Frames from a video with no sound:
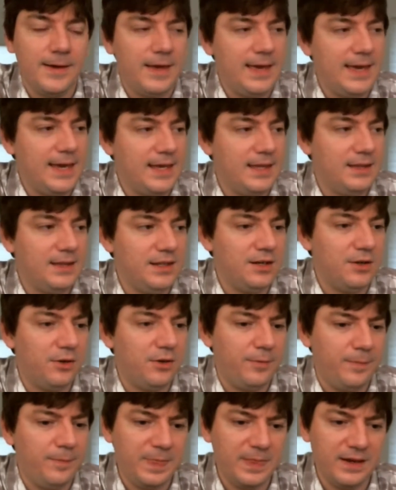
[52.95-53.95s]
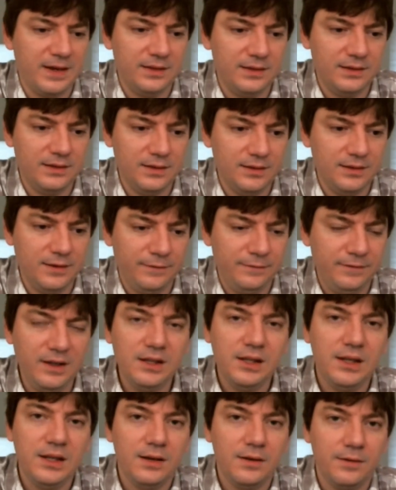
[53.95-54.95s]
And the
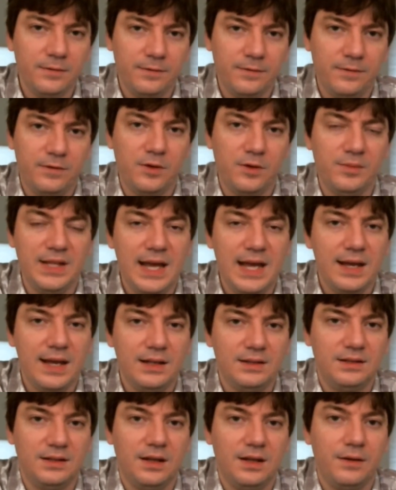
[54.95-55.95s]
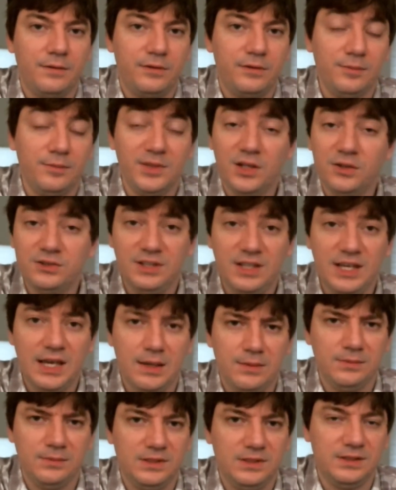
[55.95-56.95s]
feeling from that from those
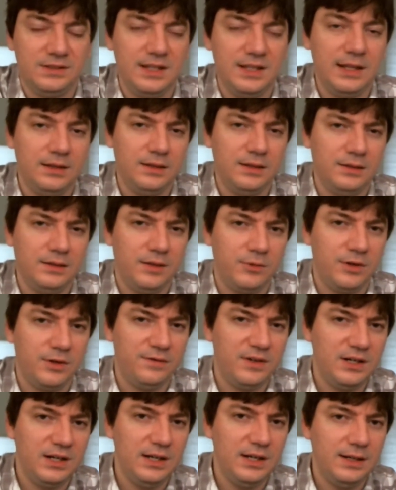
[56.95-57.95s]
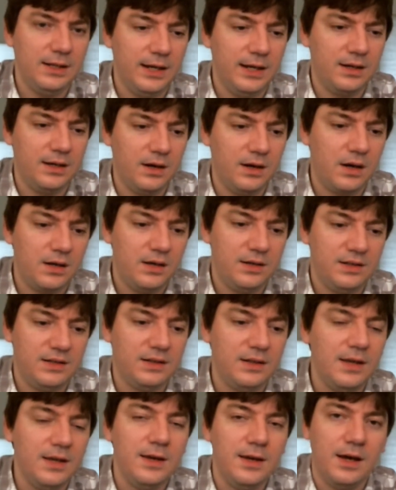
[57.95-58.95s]
games is that they were very like
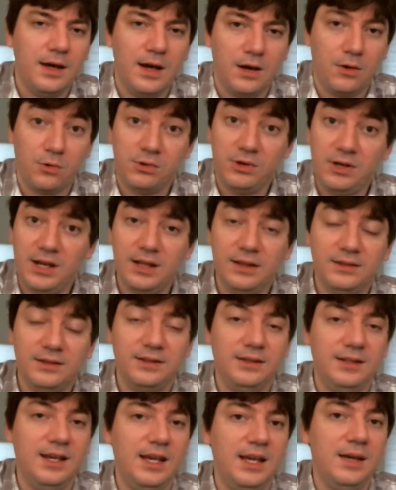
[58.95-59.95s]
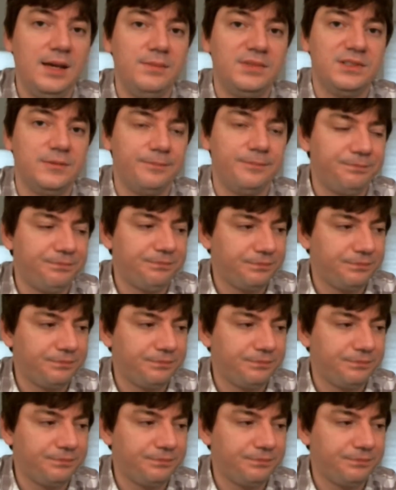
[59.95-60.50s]
art oriented games,